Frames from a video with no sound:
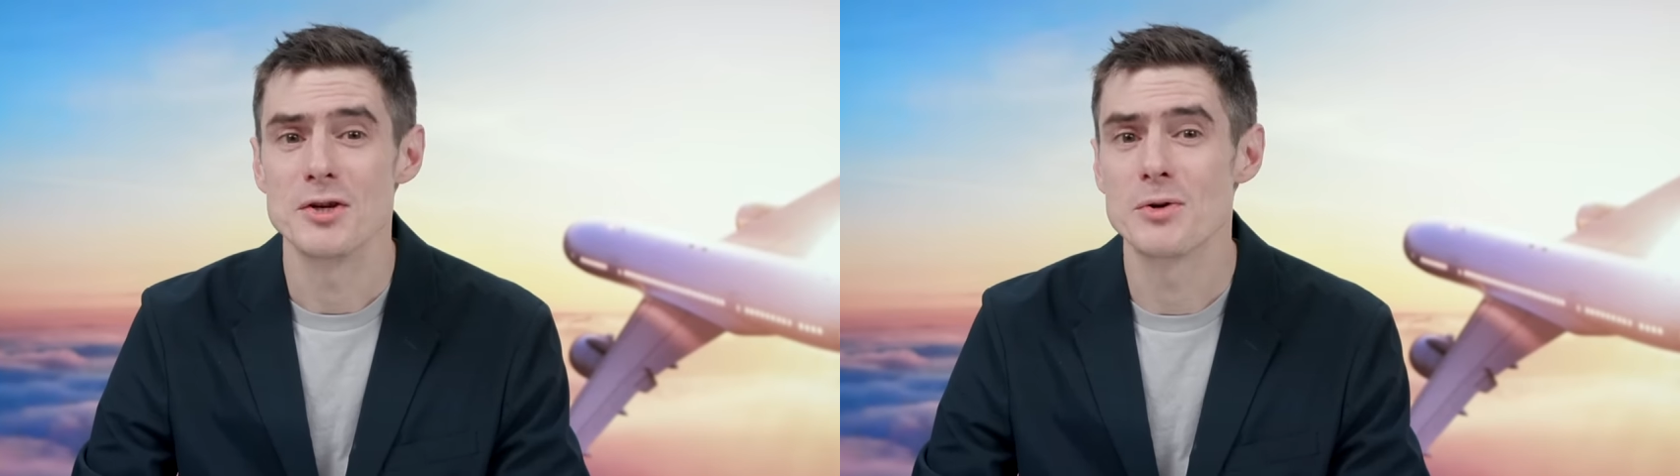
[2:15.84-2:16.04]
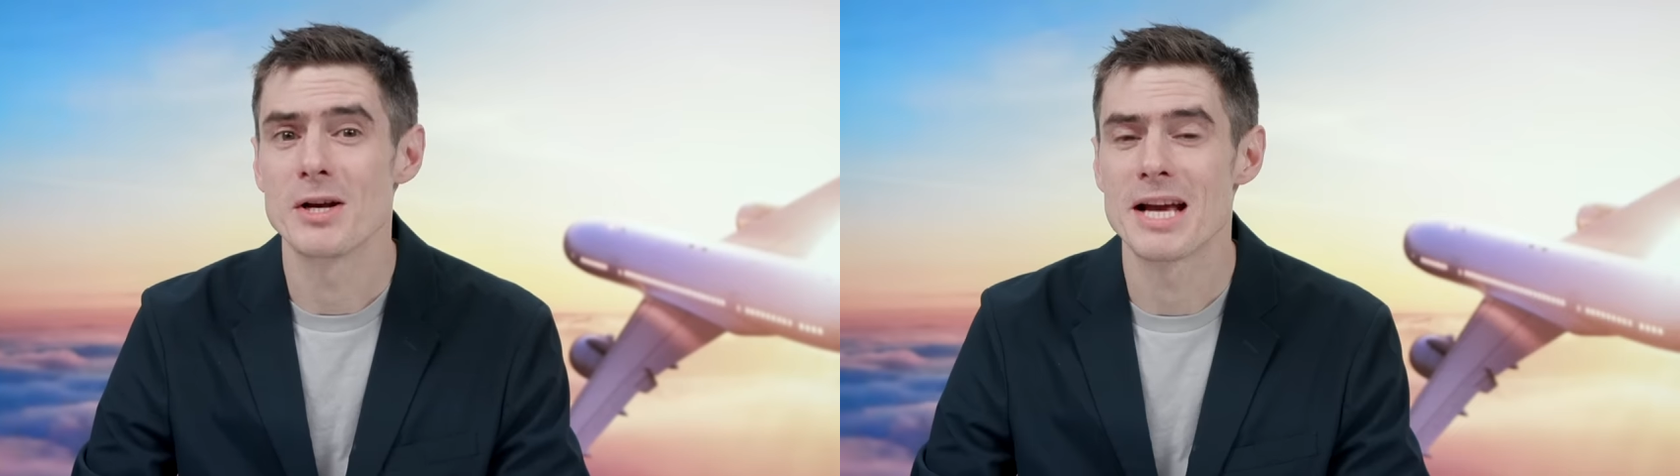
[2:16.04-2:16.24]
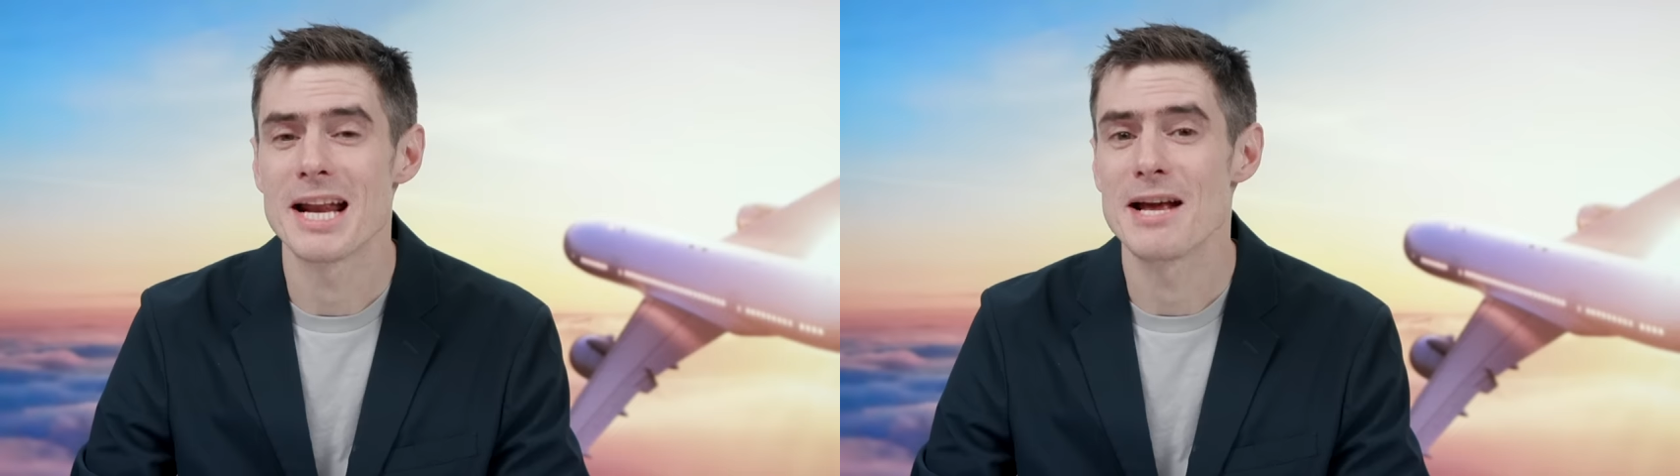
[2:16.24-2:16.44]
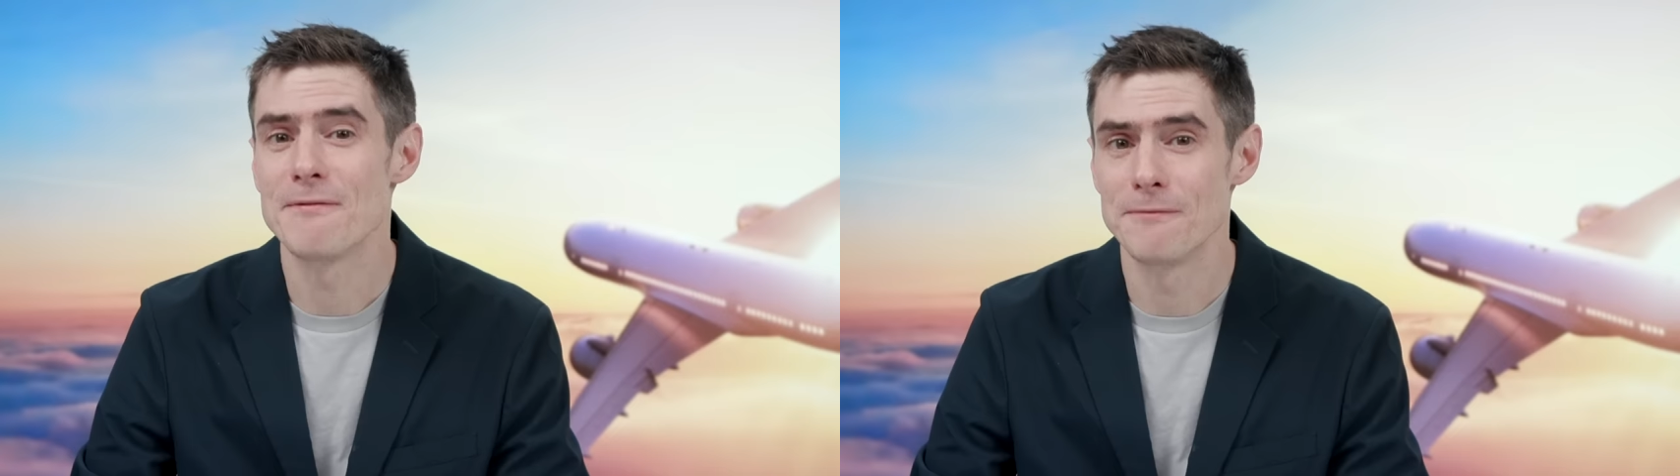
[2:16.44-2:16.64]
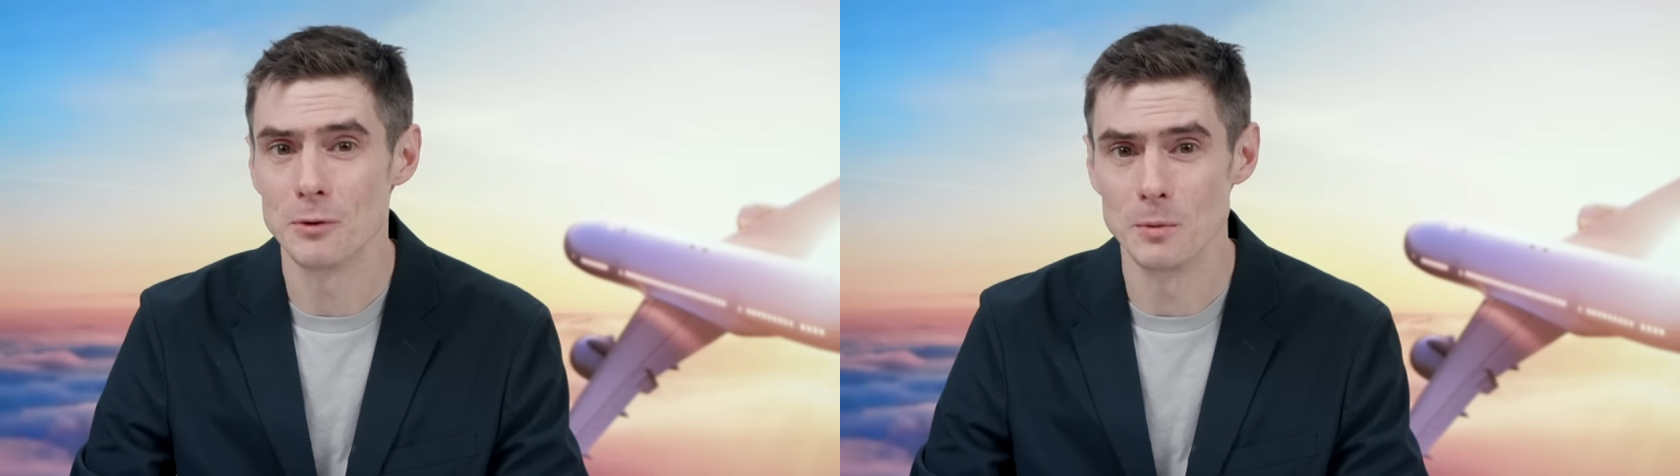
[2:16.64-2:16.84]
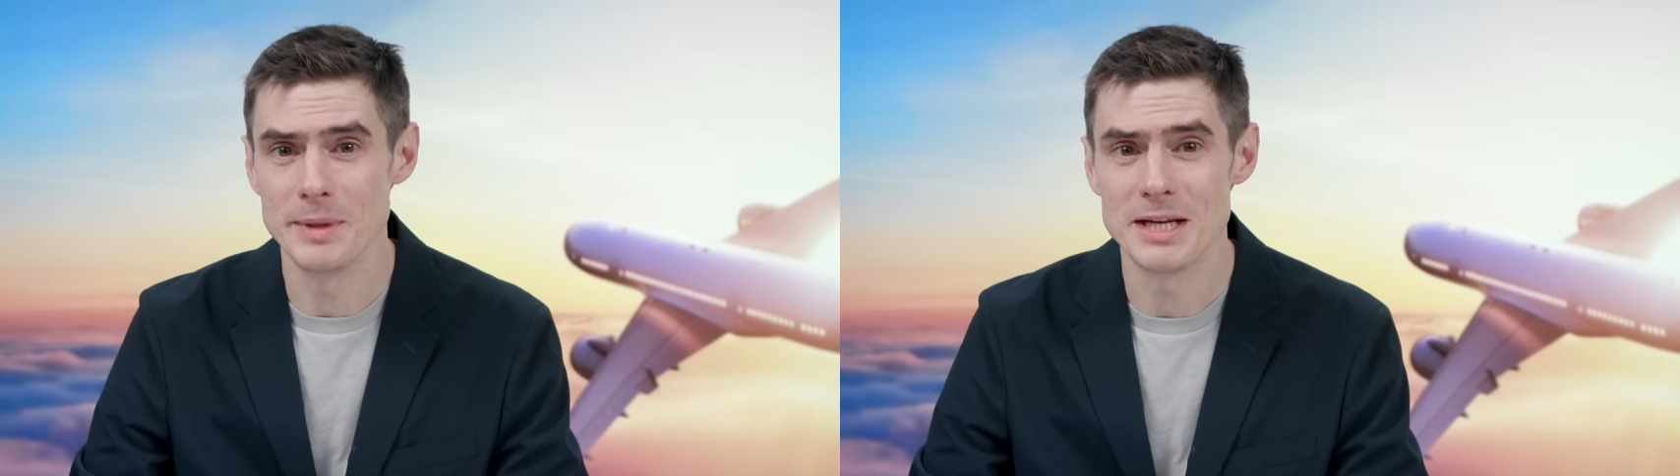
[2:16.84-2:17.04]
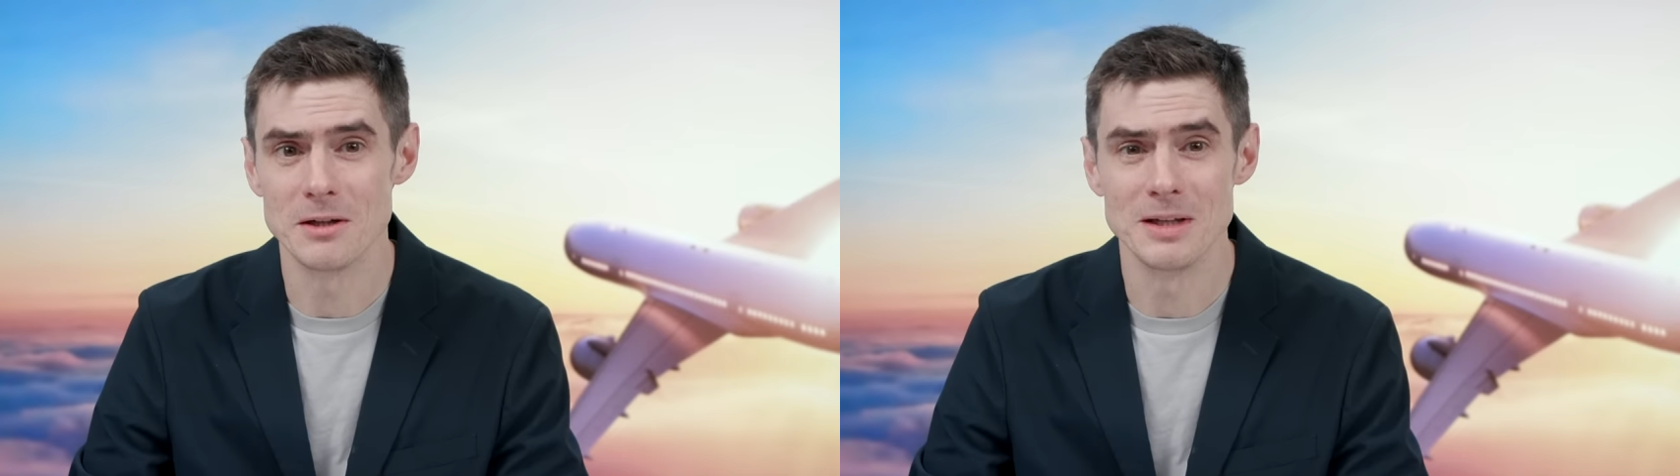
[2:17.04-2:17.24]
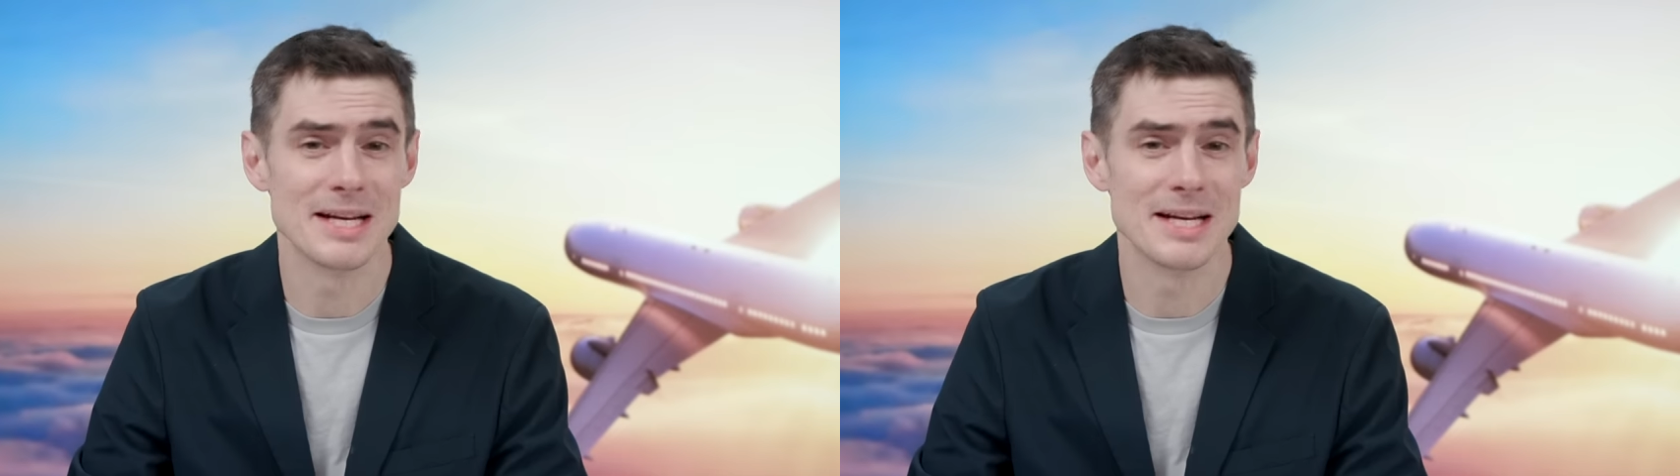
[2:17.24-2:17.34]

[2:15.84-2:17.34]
You could get a full meal